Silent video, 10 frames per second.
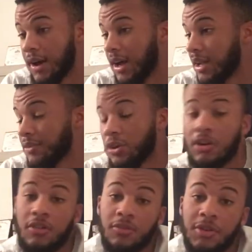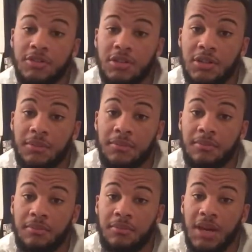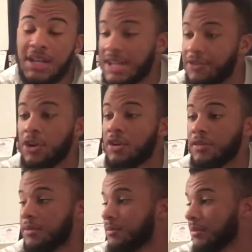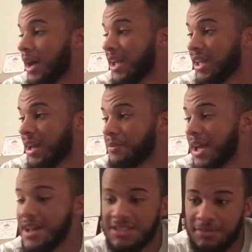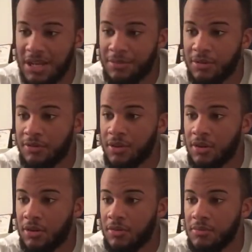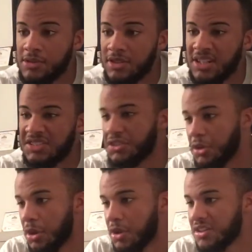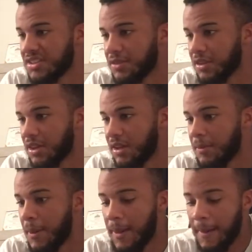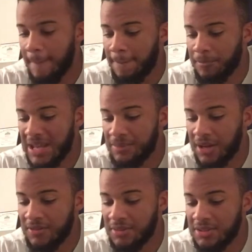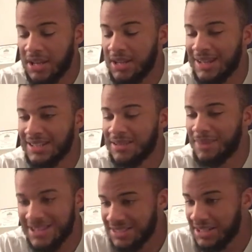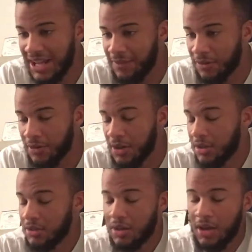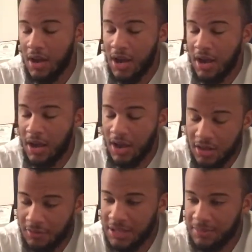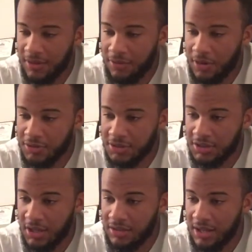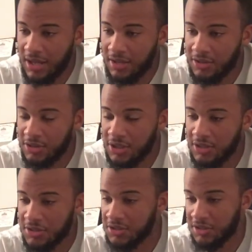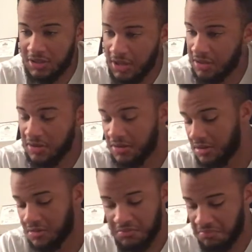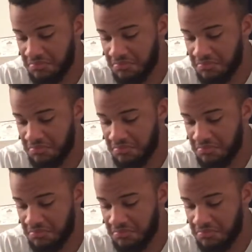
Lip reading: I never heard her music. Never heard of her. I kept asking people if her music is good and stuff like that. People have been saying it's the best thing ever. Other people have also said that she's just another